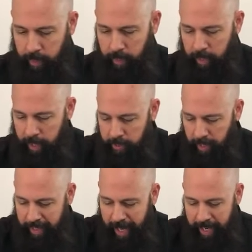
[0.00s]
And that is
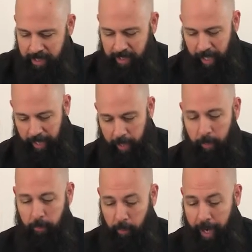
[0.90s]
a nice, like,
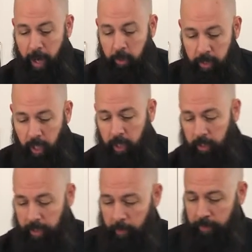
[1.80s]
brown color
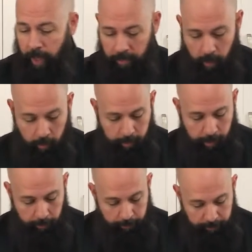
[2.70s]
that we got going
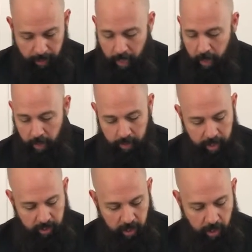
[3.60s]
there.
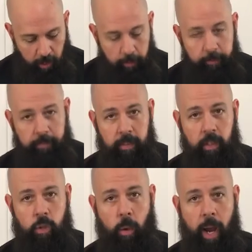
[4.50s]
This here,
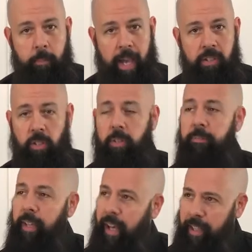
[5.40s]
dry basil.
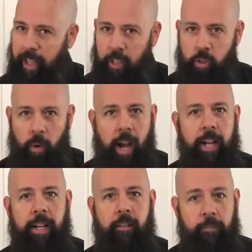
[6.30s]
Again, dry
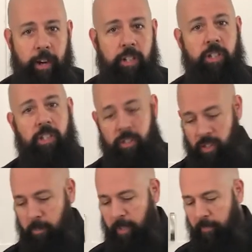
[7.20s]
and not fresh because
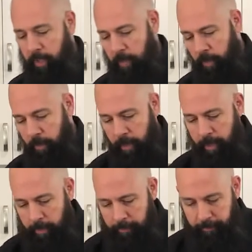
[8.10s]
it's a big flavor.
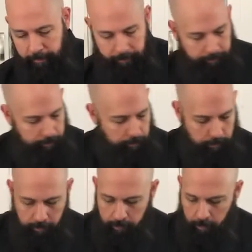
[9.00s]

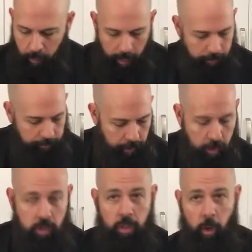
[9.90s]
Okay,
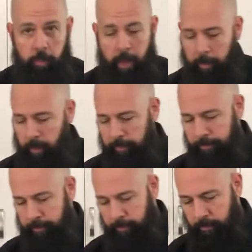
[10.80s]
salt and pepper.
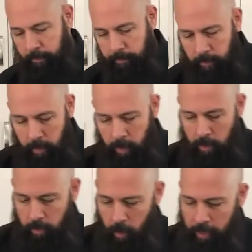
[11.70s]

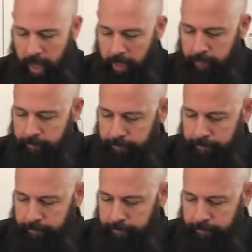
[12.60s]
Throw that in.